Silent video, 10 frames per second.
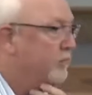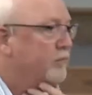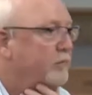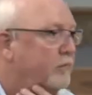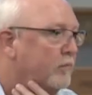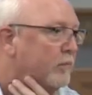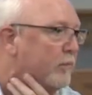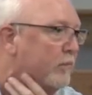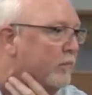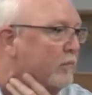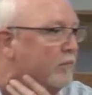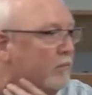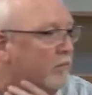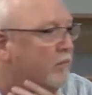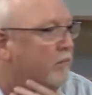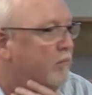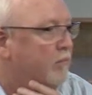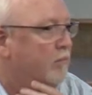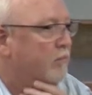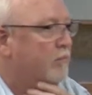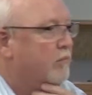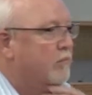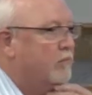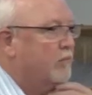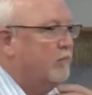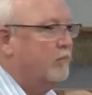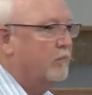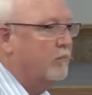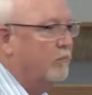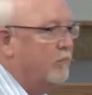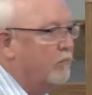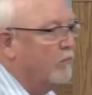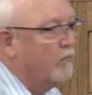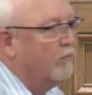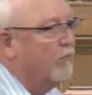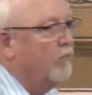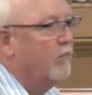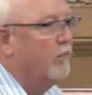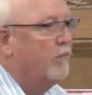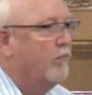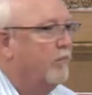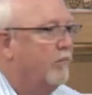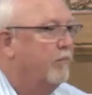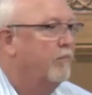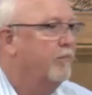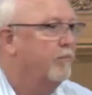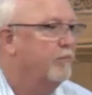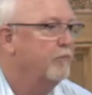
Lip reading: Nothing is said.